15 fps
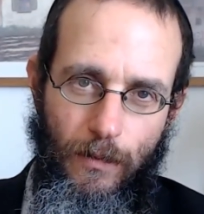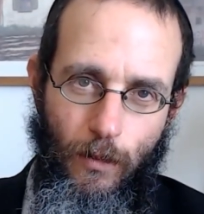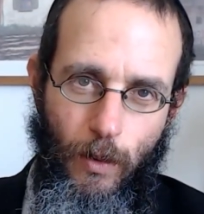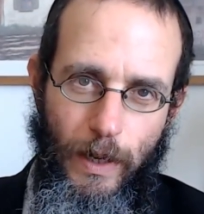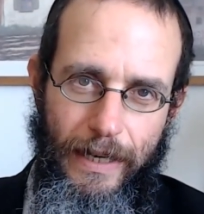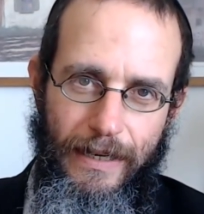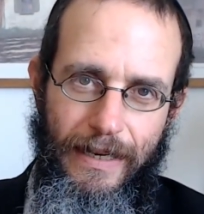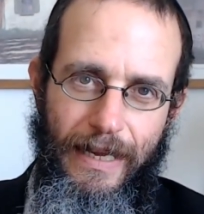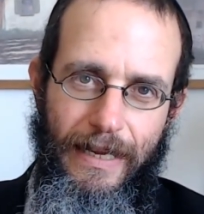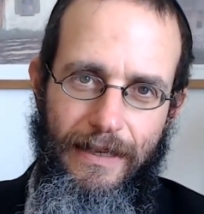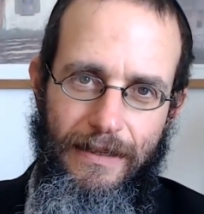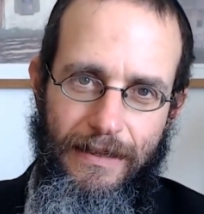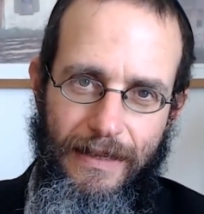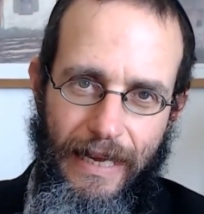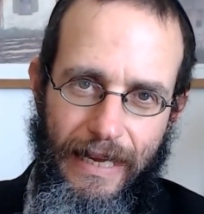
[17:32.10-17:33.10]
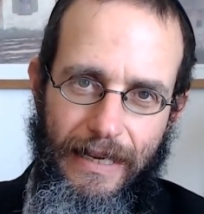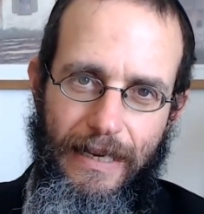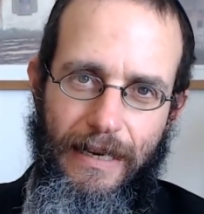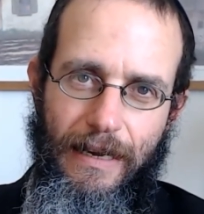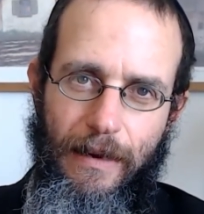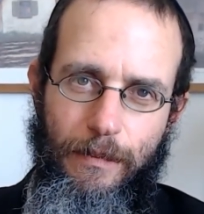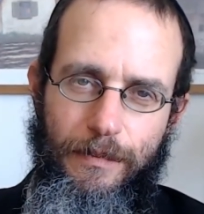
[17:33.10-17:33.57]
when
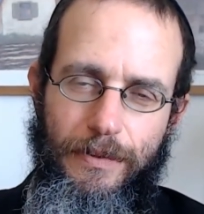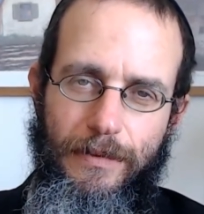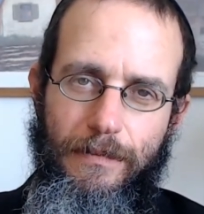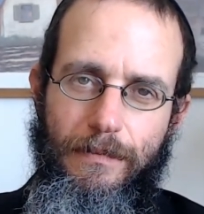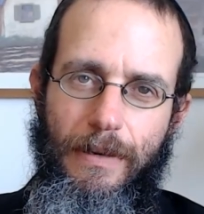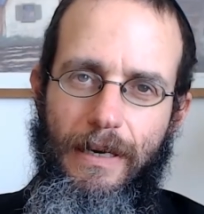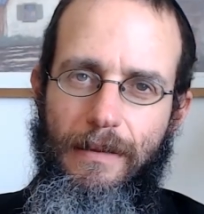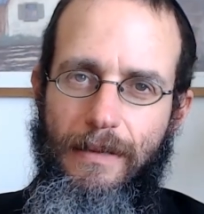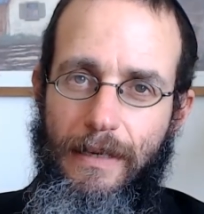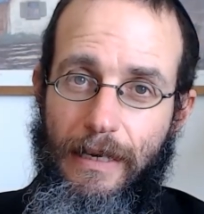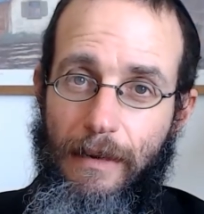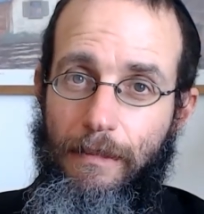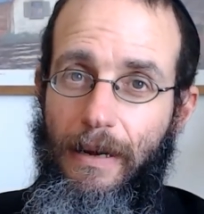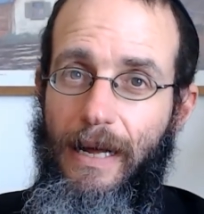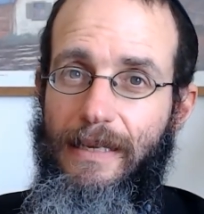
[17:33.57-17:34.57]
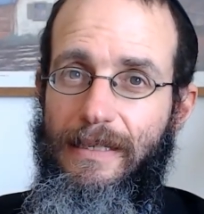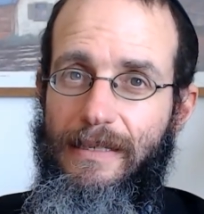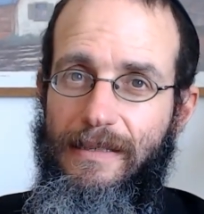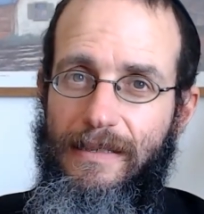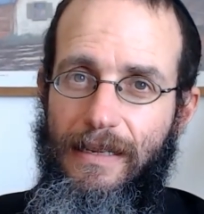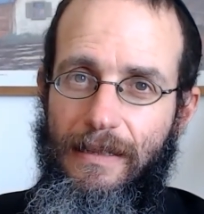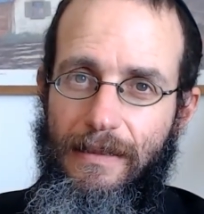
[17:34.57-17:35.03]
taken up by the
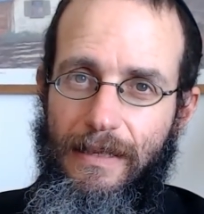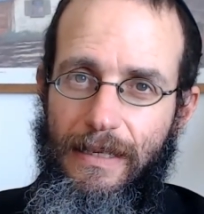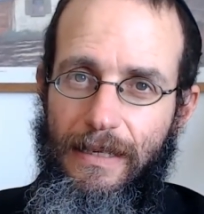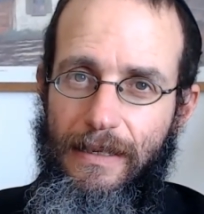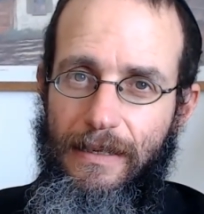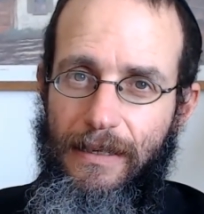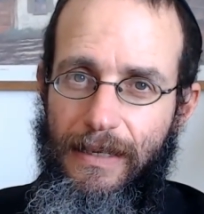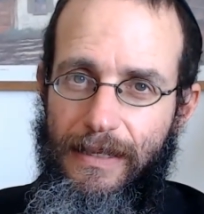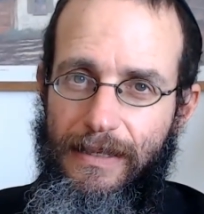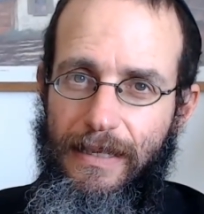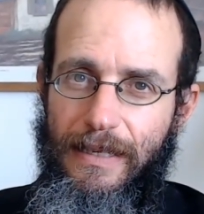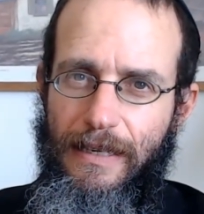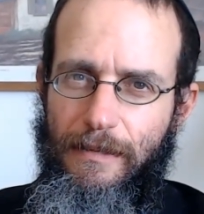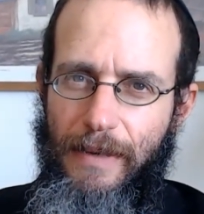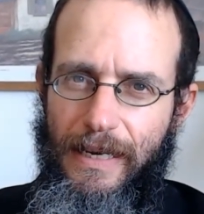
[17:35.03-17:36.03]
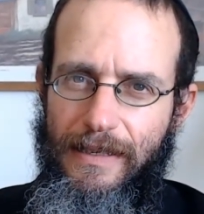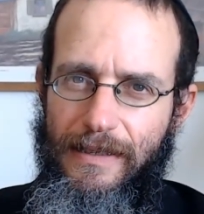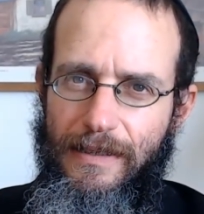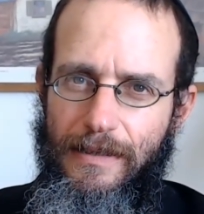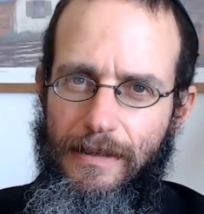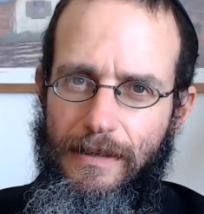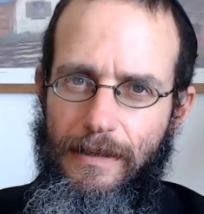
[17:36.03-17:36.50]
Kabbalists and the Hasidic
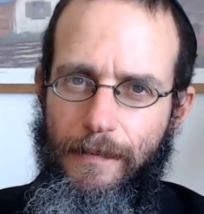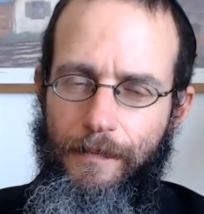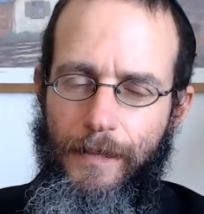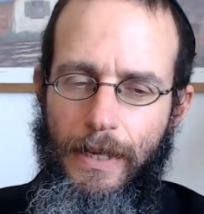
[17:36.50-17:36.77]
masters,